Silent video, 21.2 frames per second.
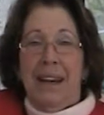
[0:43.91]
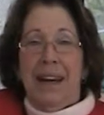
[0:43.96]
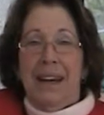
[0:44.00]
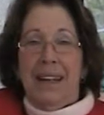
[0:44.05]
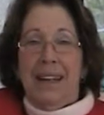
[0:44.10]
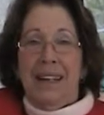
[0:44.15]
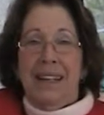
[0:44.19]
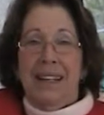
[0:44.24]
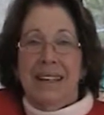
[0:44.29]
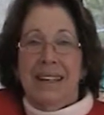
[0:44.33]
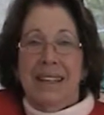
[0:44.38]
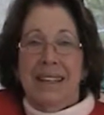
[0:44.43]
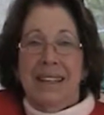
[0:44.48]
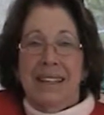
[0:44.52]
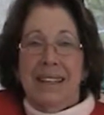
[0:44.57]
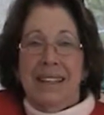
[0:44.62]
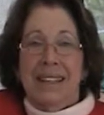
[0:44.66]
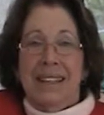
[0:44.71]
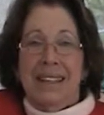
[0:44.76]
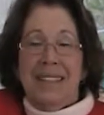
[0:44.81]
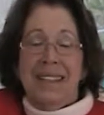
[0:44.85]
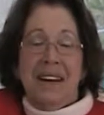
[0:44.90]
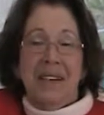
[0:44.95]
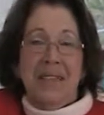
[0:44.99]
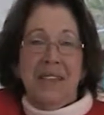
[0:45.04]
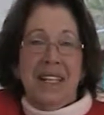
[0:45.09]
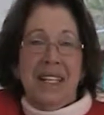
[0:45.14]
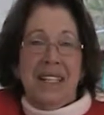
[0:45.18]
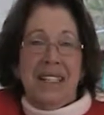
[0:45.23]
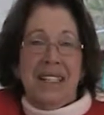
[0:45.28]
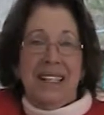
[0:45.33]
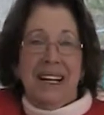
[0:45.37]

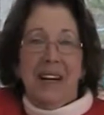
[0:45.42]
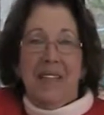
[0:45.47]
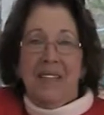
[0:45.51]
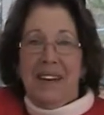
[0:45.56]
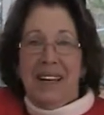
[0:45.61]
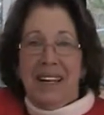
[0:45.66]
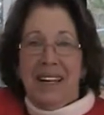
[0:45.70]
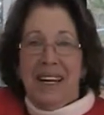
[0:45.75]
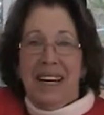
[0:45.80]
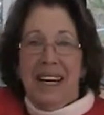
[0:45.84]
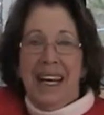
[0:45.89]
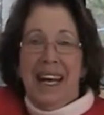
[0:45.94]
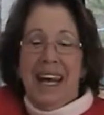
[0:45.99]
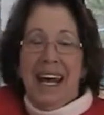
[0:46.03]
1977,